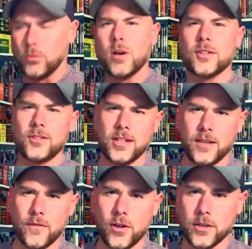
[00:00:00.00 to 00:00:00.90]
was the
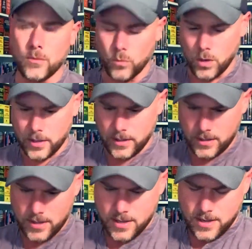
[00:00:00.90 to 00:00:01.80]
Volume 1.
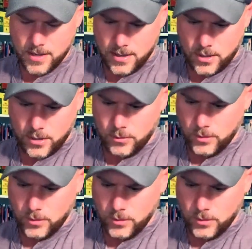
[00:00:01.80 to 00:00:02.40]
Who